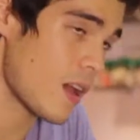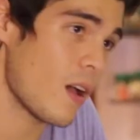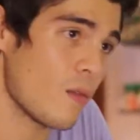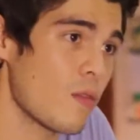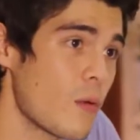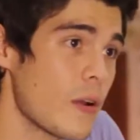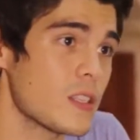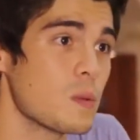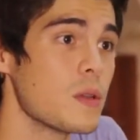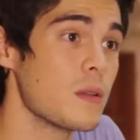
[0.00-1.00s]
have a
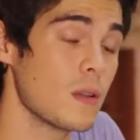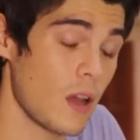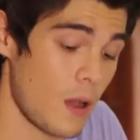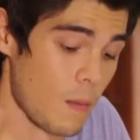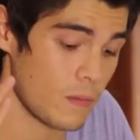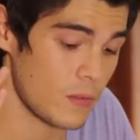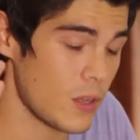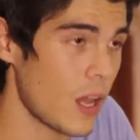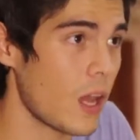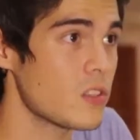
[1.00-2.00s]
recipe. You
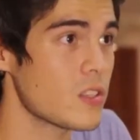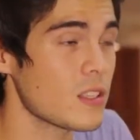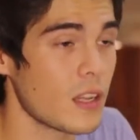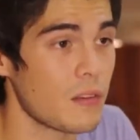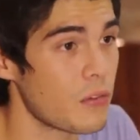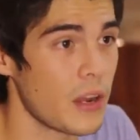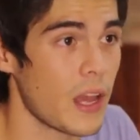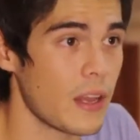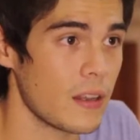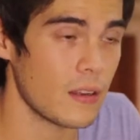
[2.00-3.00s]
can't just like
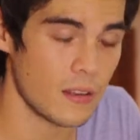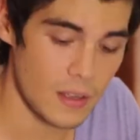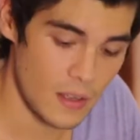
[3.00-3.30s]
freehand it.